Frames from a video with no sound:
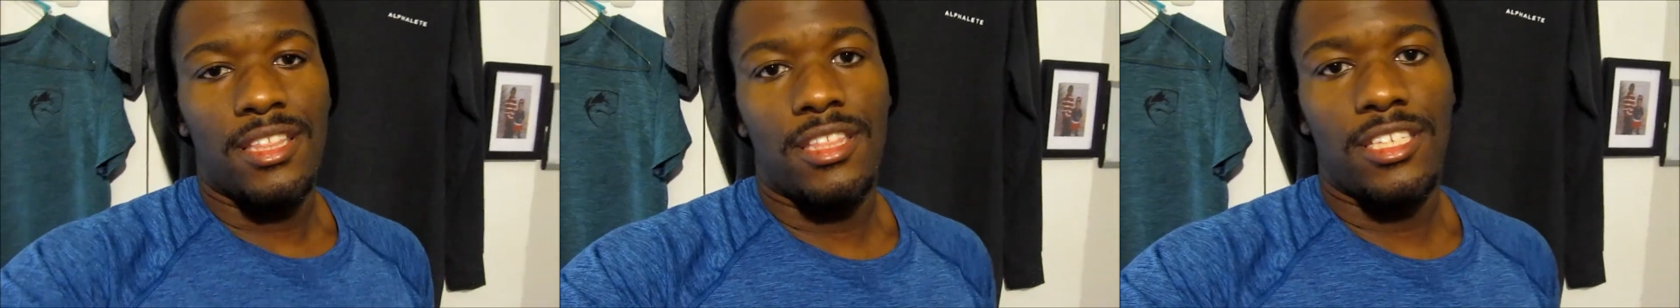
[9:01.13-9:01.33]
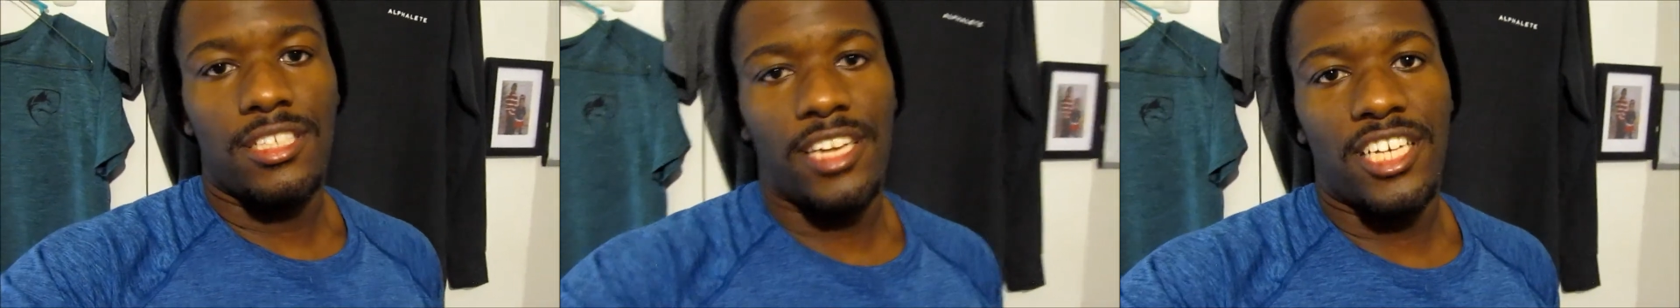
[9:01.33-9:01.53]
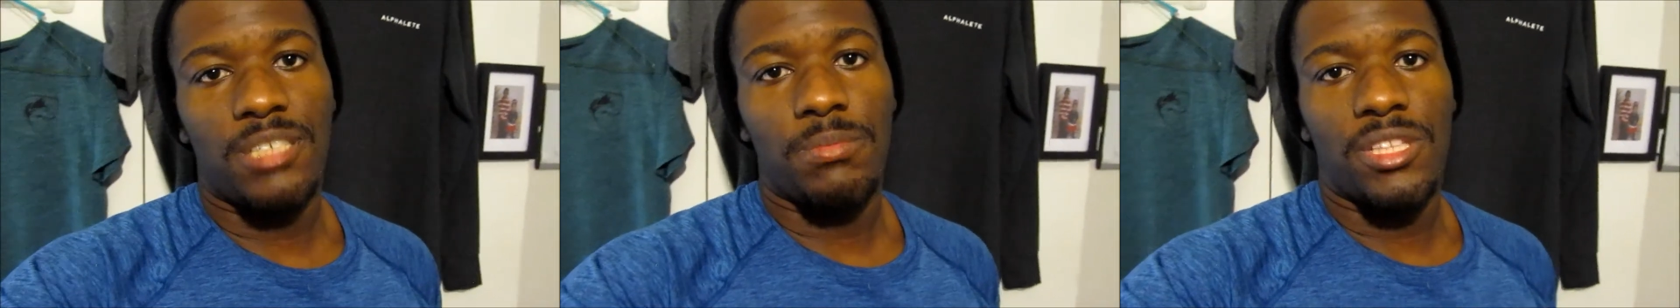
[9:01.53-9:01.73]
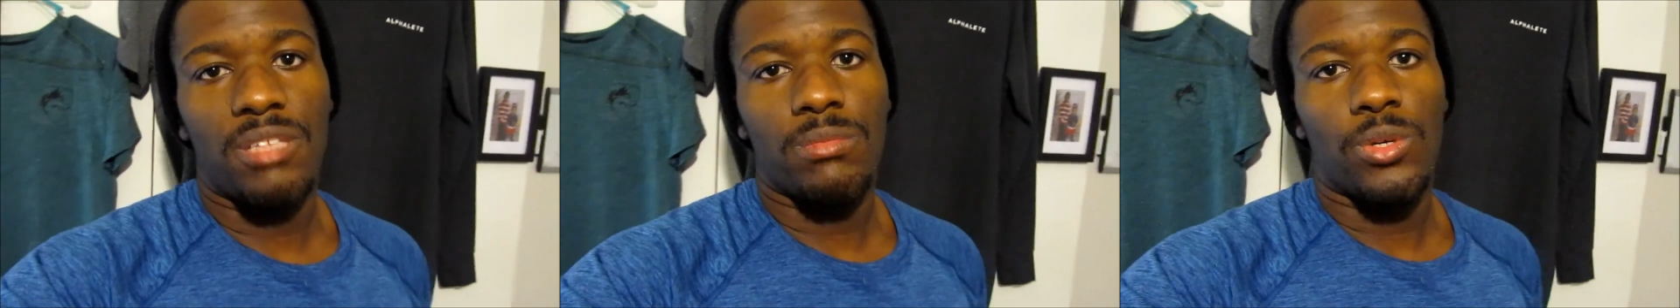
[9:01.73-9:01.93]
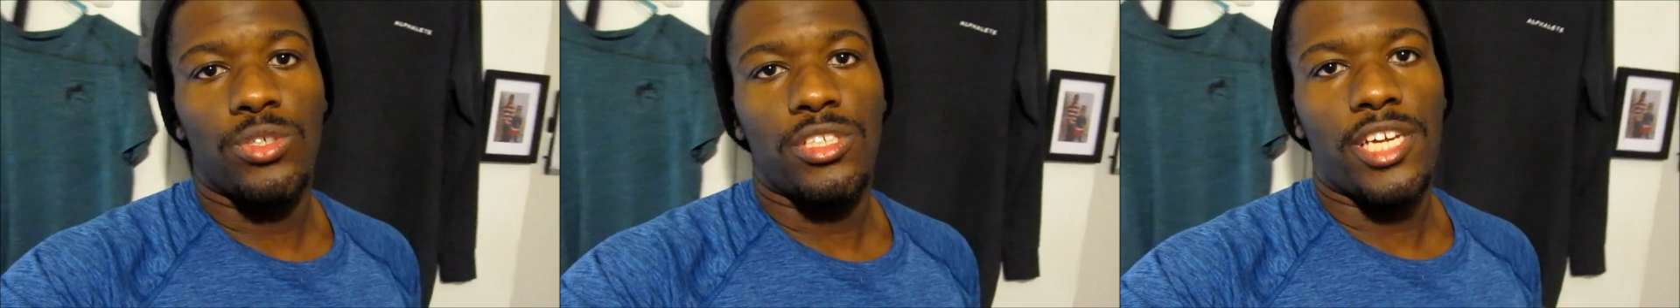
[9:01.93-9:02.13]
this has been
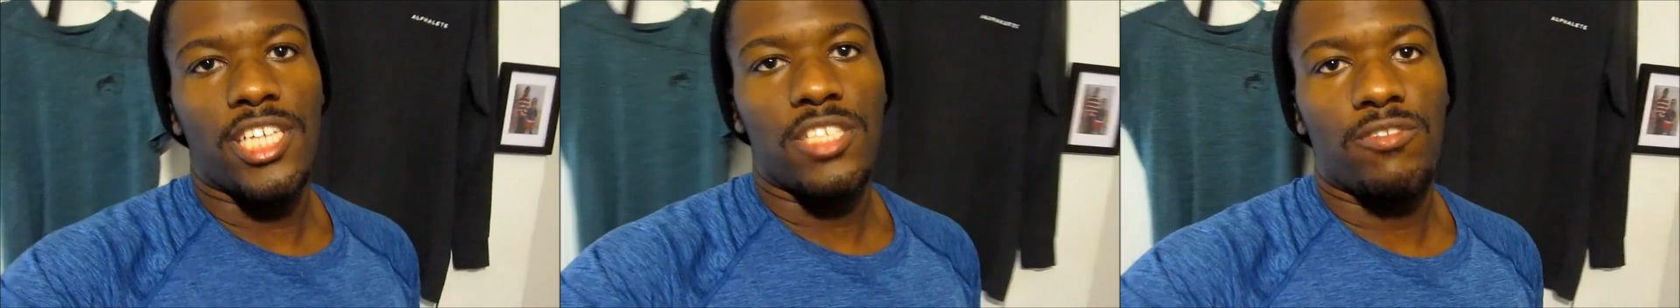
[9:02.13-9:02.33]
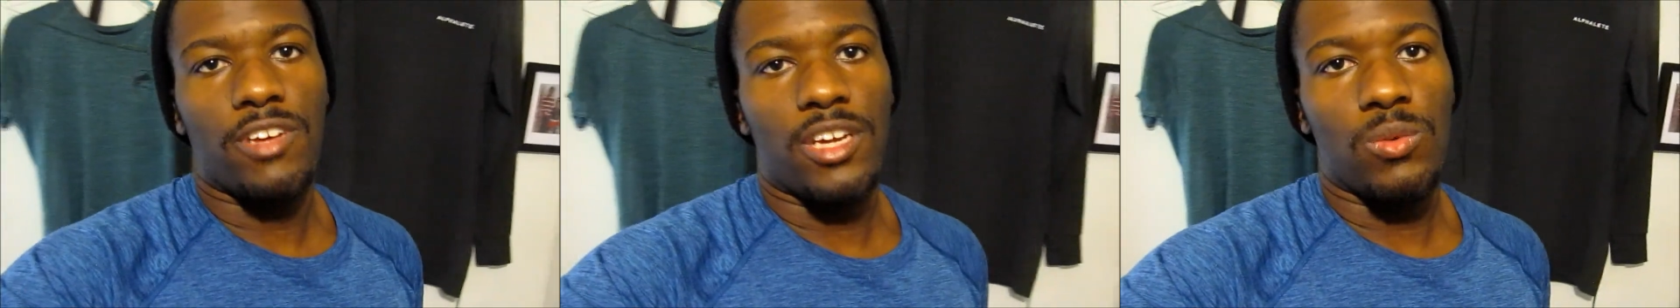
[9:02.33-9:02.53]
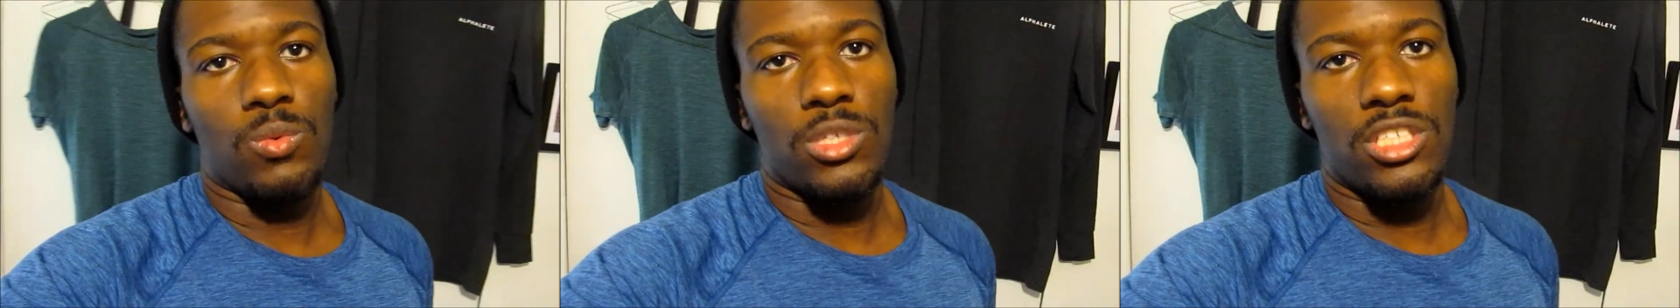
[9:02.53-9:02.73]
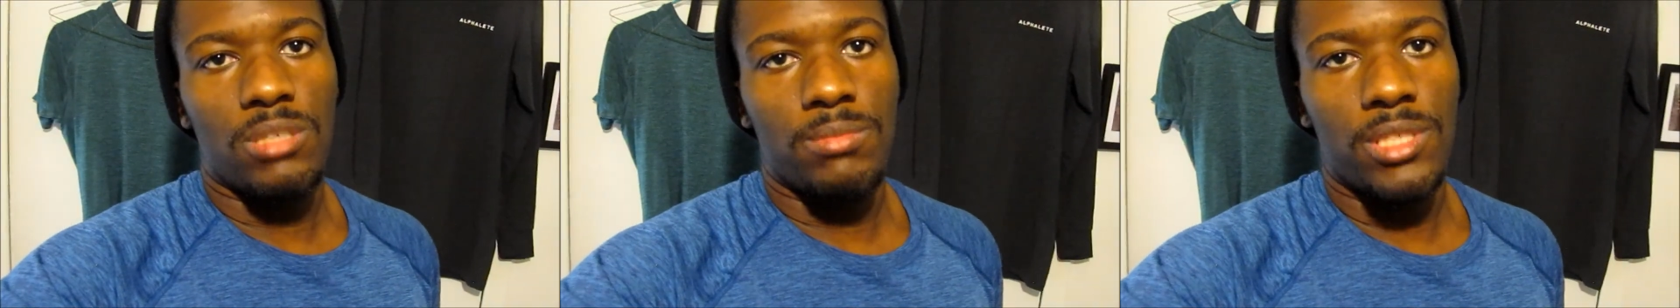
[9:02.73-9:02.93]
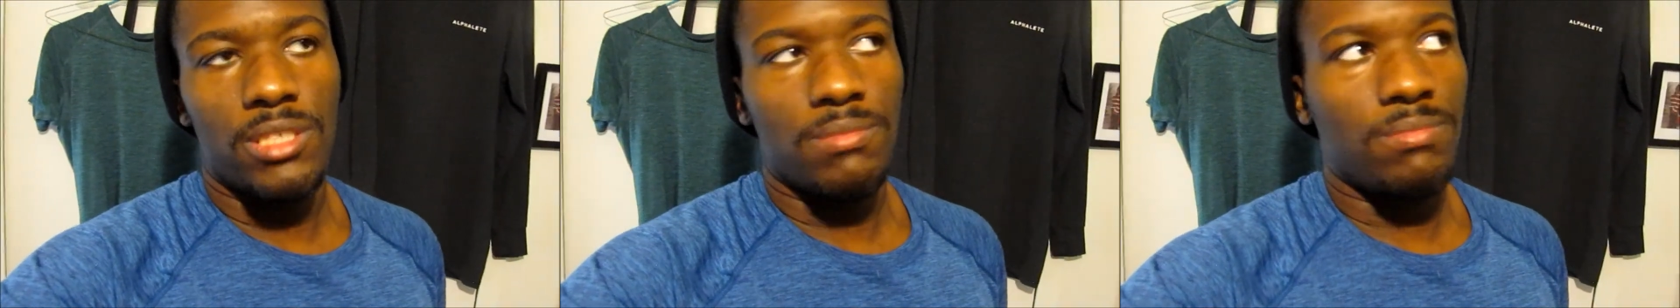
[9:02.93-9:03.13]
the most satisfying one
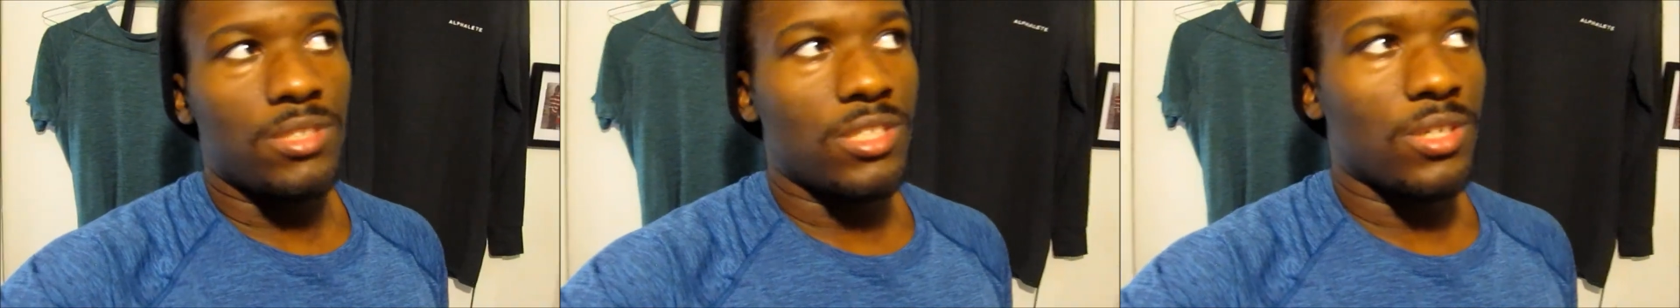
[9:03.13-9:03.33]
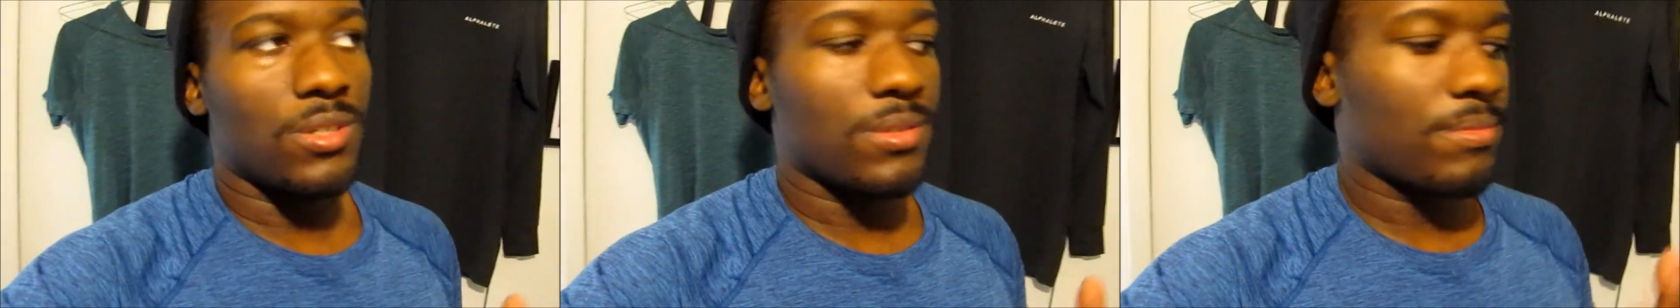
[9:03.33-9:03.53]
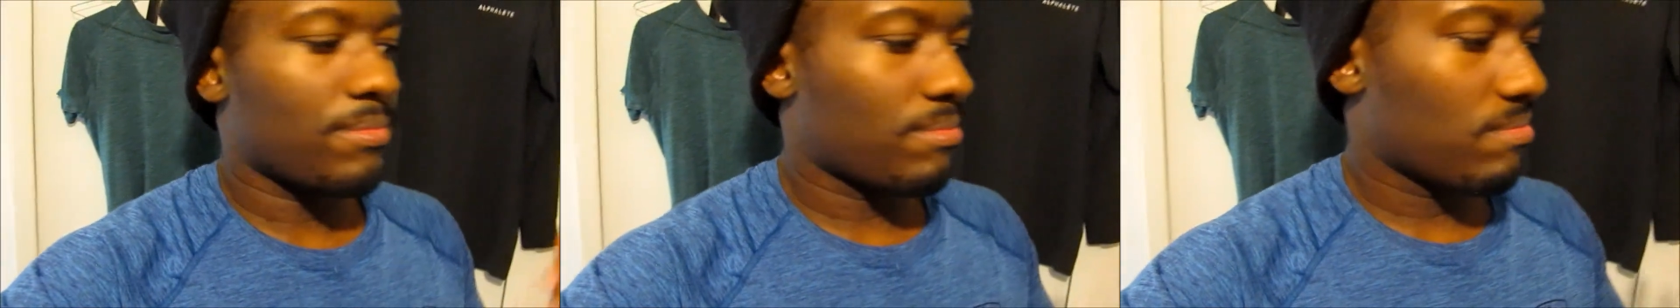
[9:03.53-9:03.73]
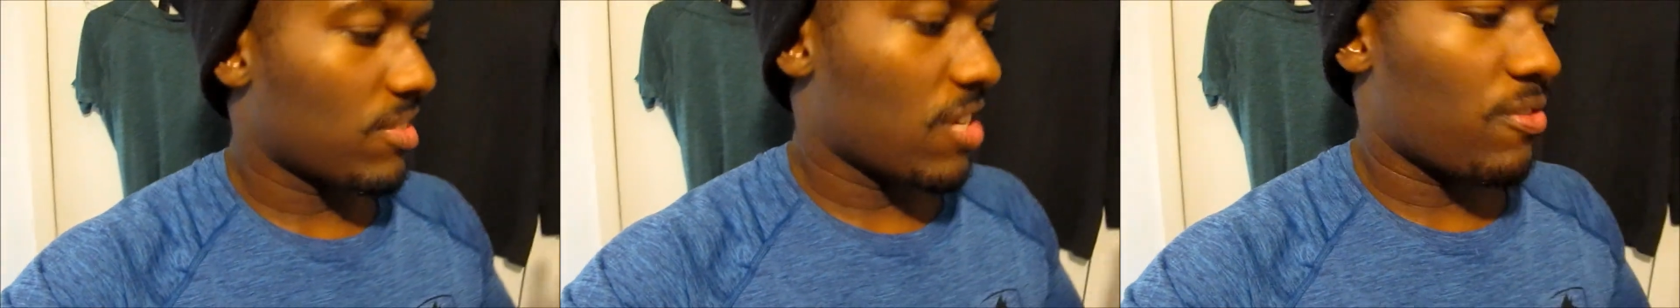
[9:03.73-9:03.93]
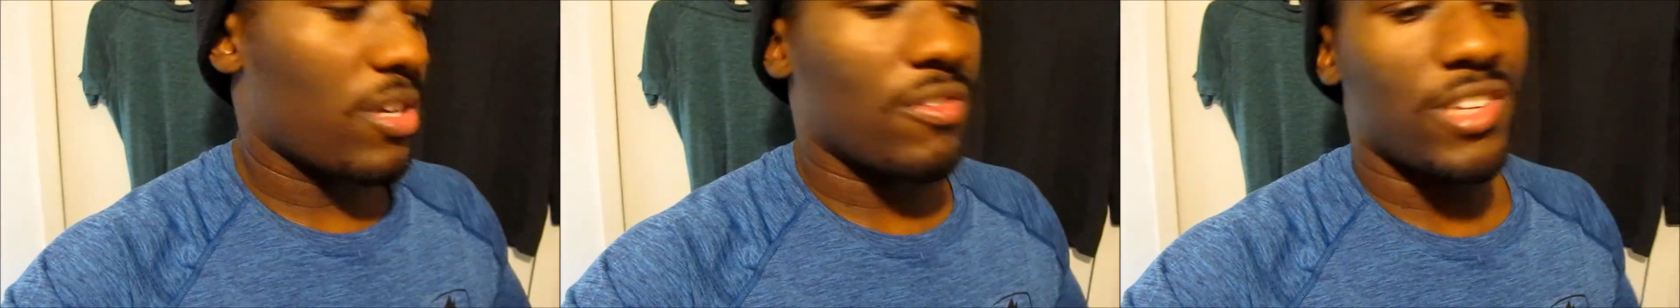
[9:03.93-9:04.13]
to me. So
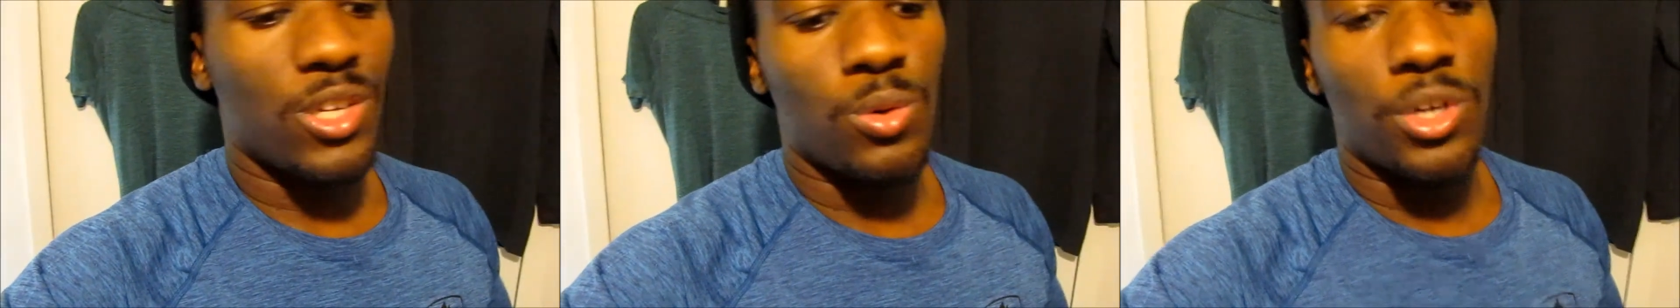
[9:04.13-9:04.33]
if you have any